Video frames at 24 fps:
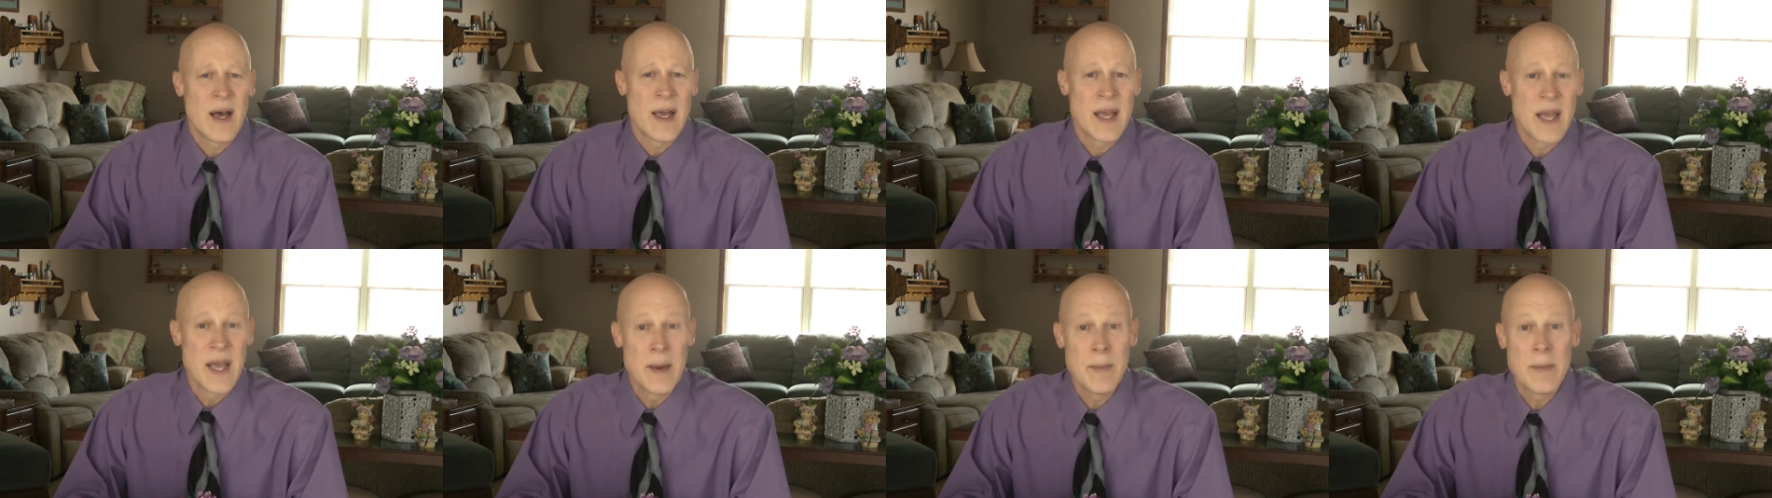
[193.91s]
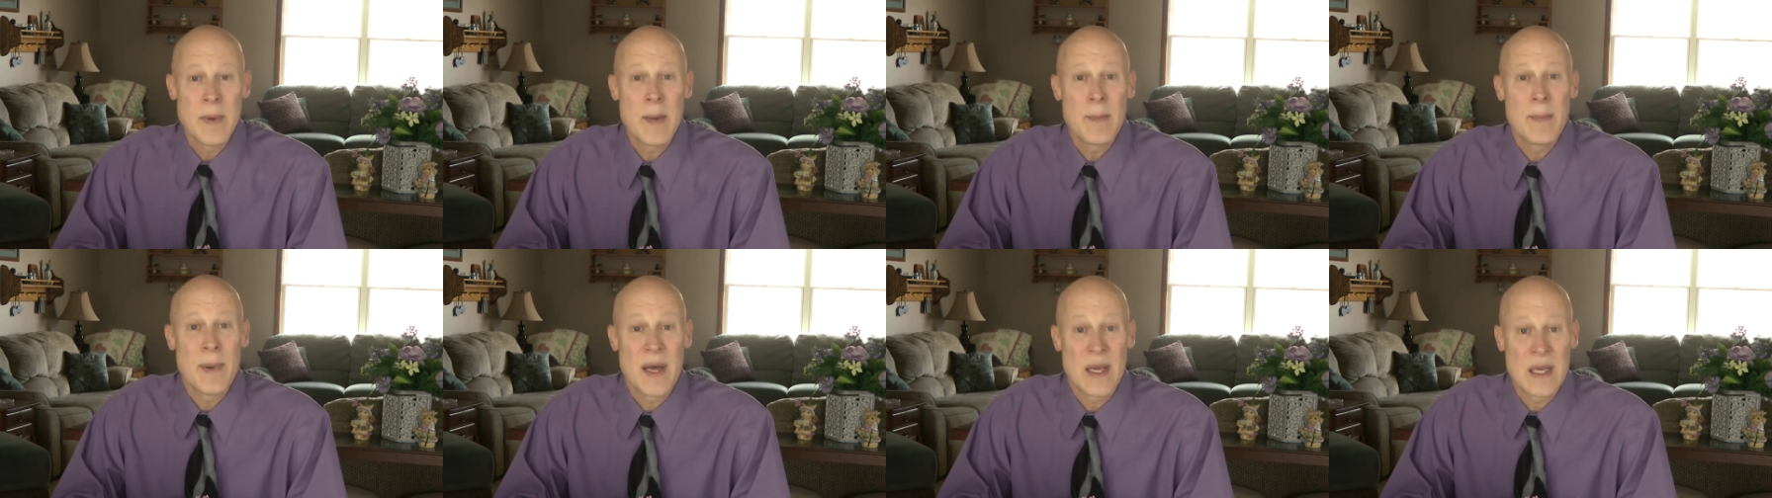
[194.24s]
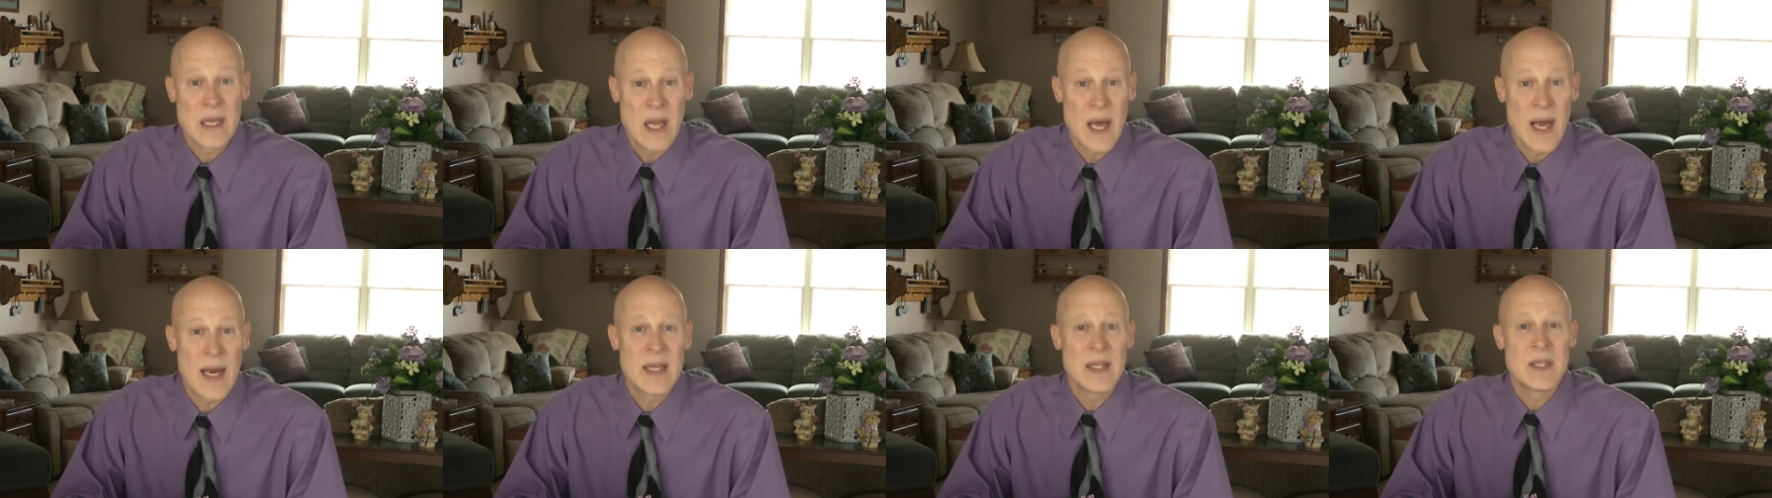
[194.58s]
hymn up
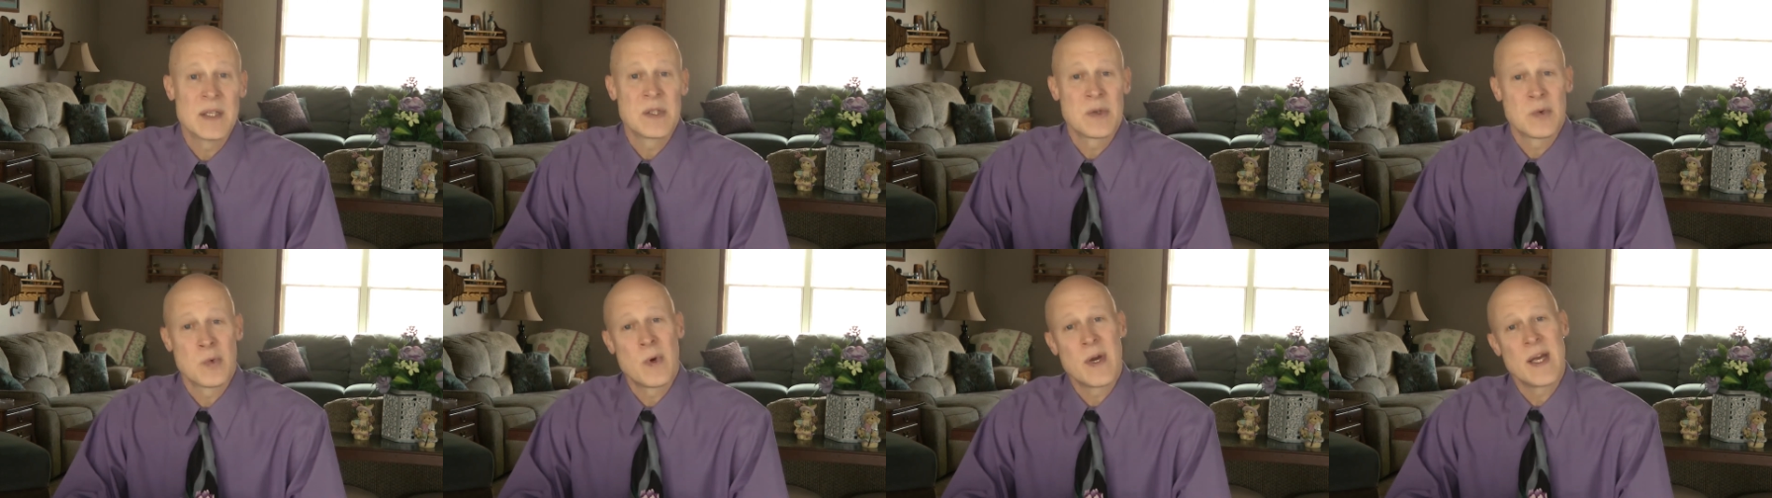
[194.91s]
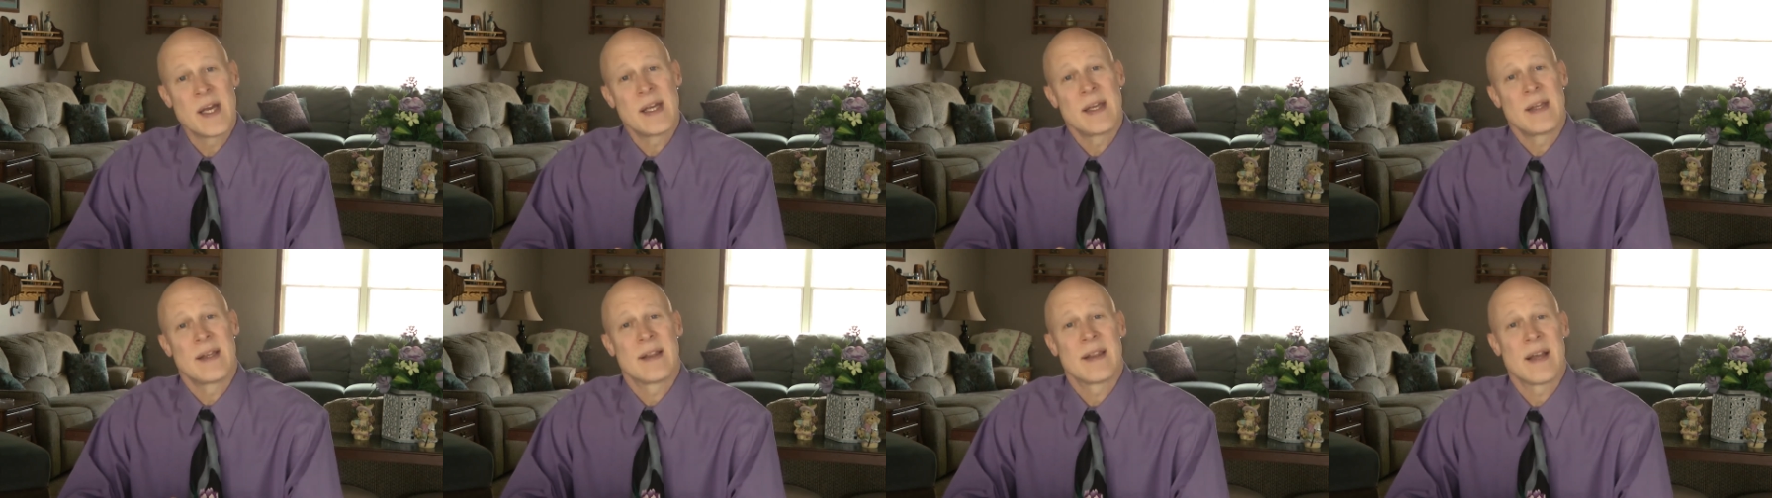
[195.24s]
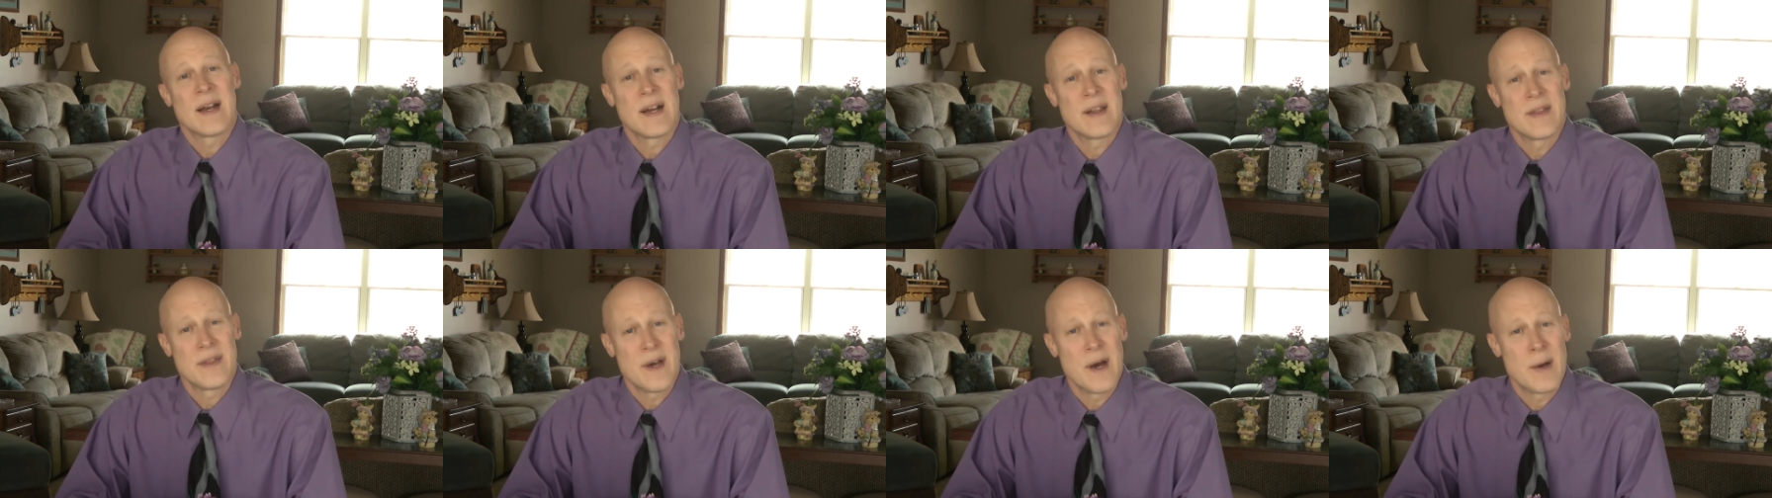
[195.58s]
online this week
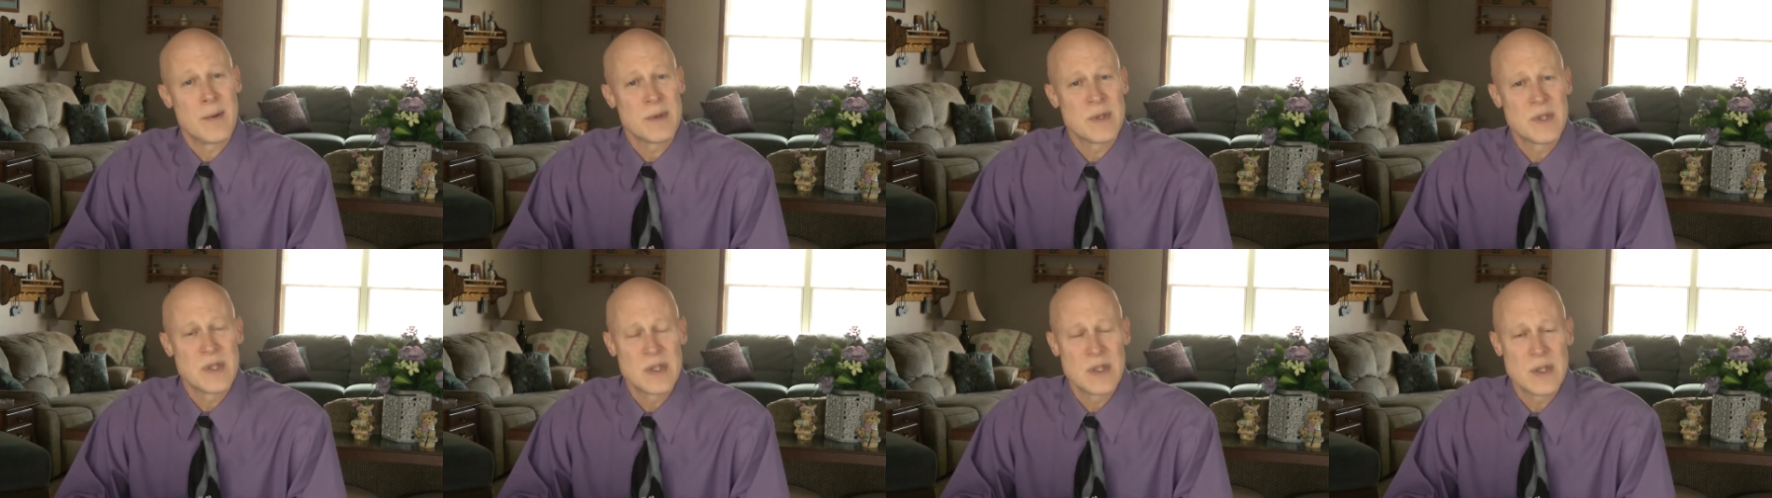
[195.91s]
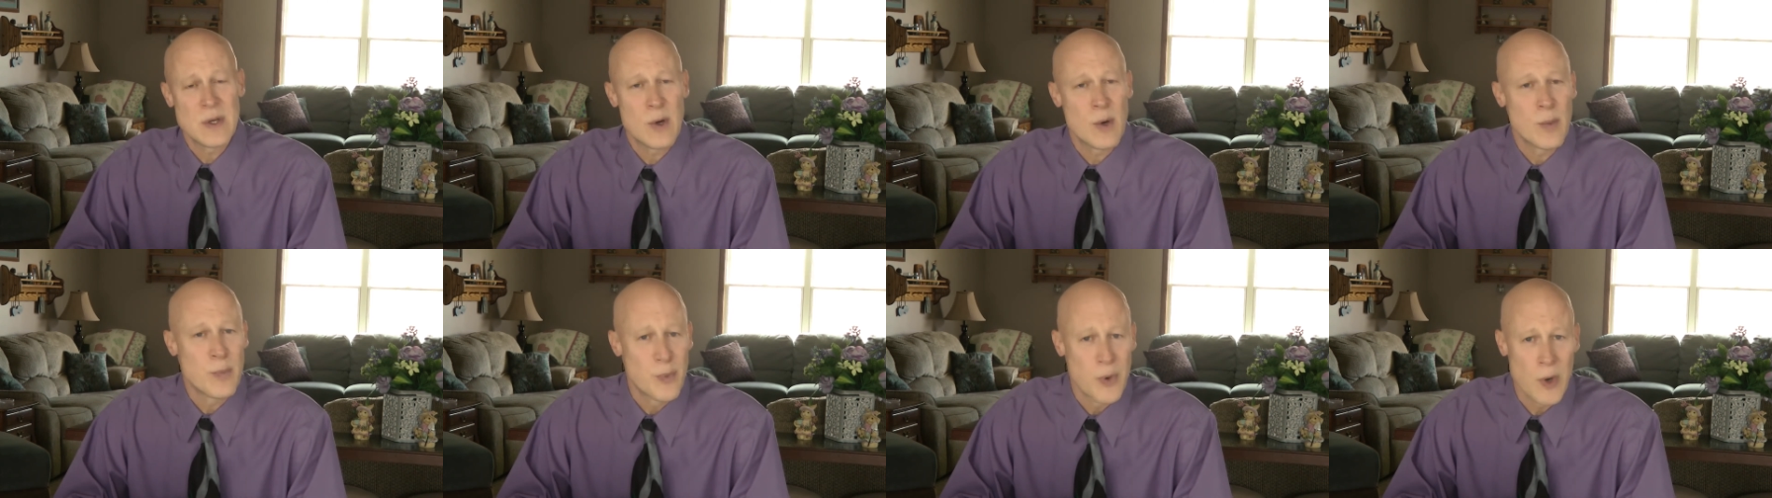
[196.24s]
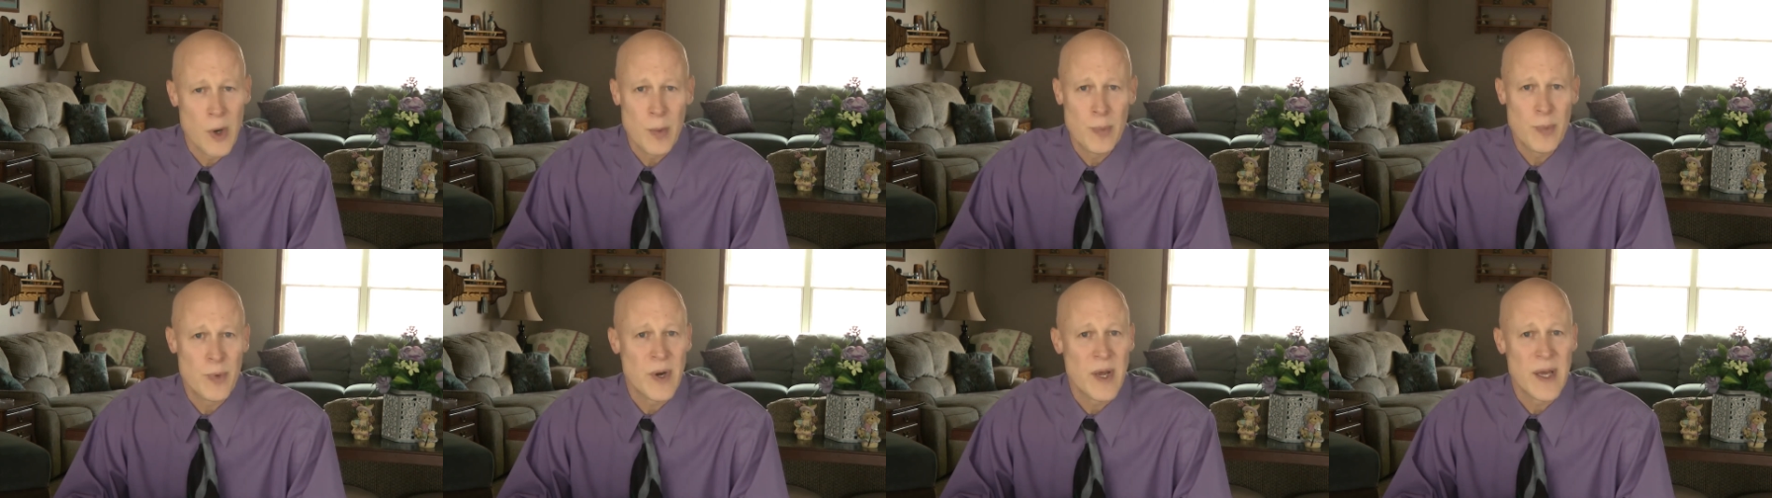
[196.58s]
that I thought was so
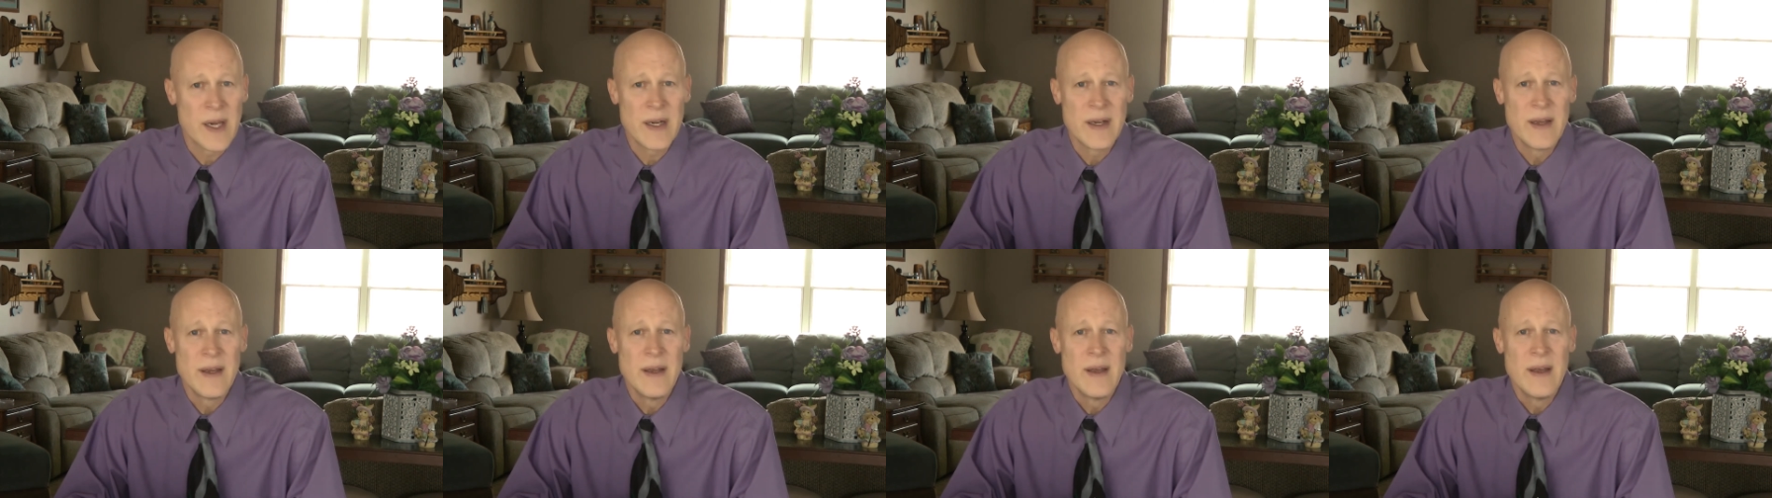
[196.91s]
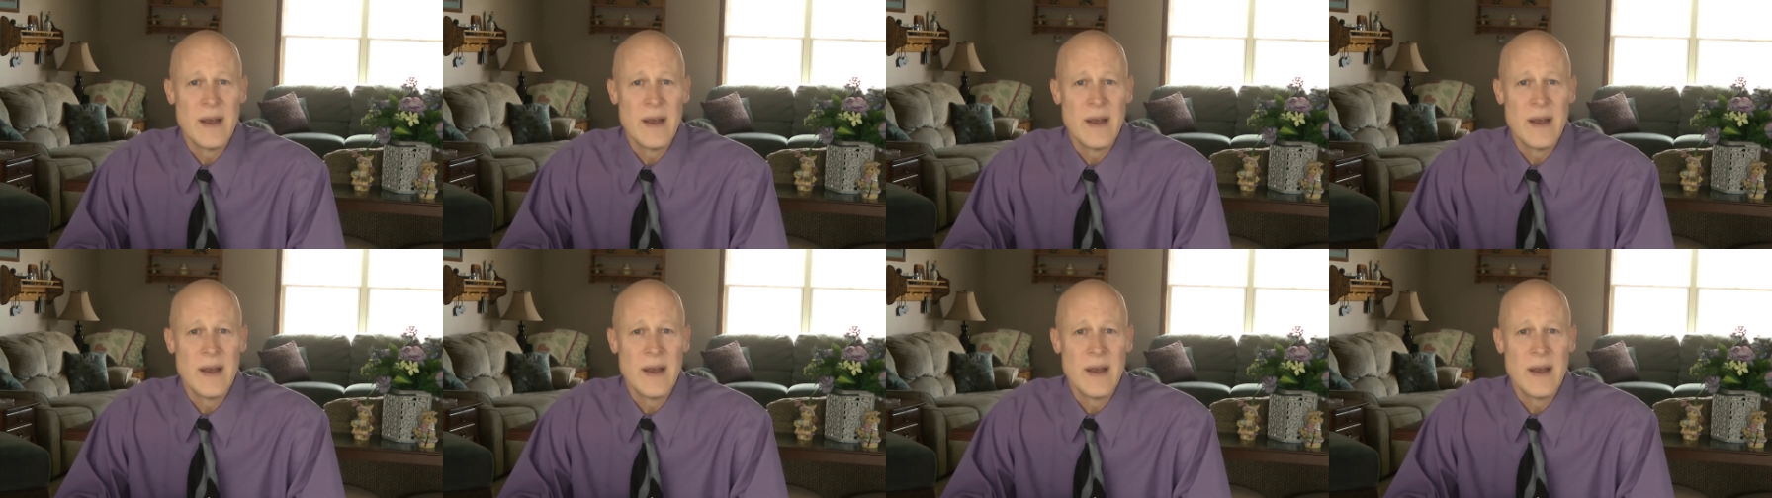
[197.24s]
appropriate